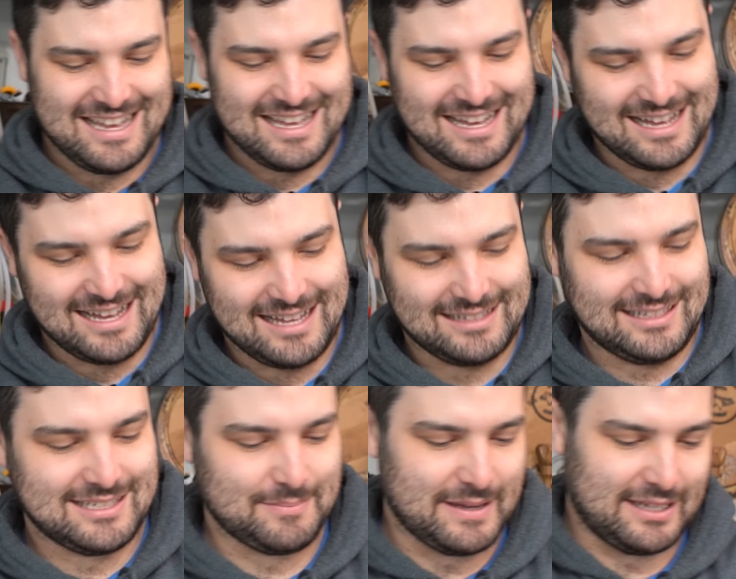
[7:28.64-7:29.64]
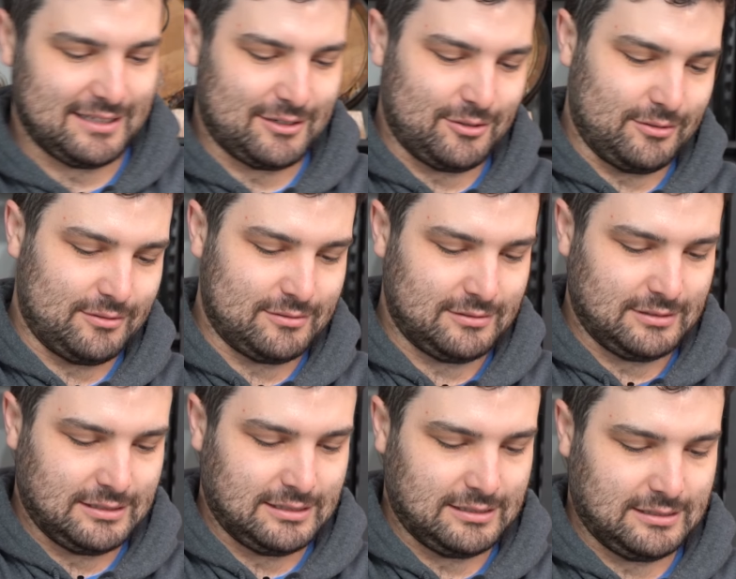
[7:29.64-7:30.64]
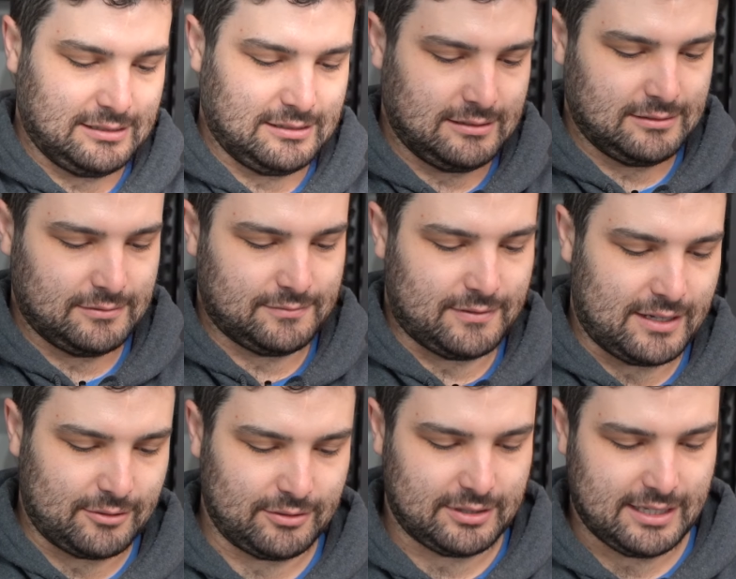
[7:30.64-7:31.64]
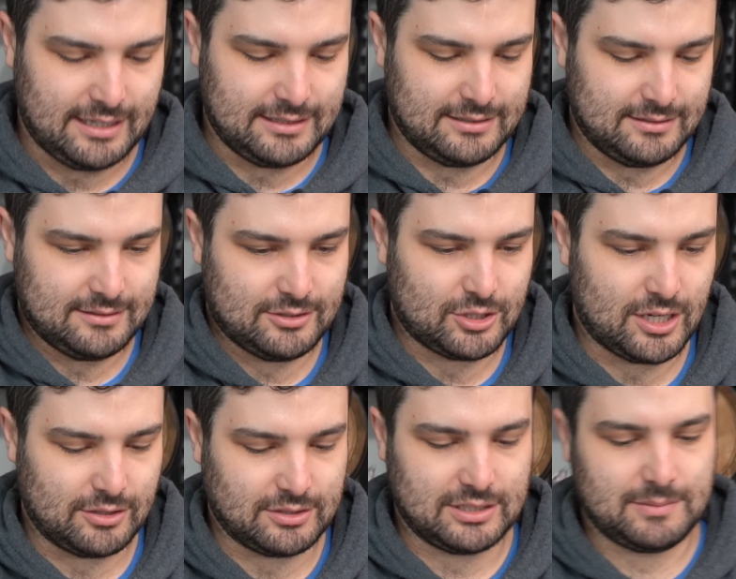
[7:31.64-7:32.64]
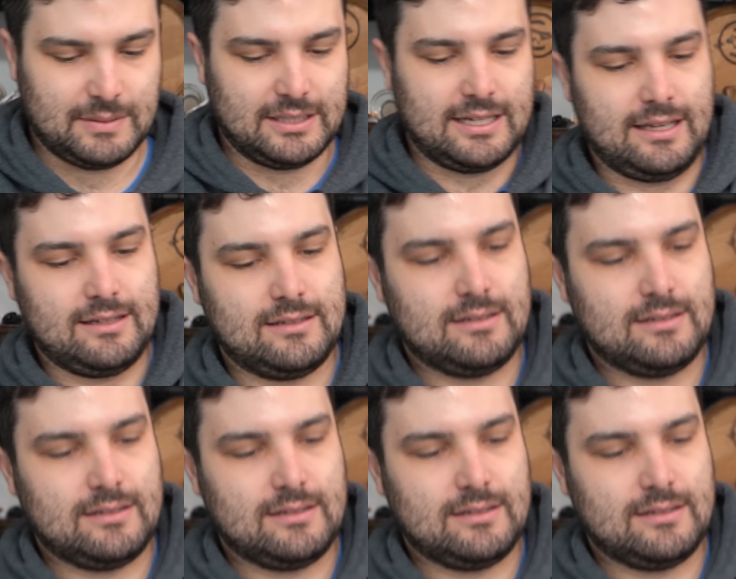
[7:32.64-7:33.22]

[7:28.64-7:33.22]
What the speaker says: Let's make a little funnel thing and try not to spill any.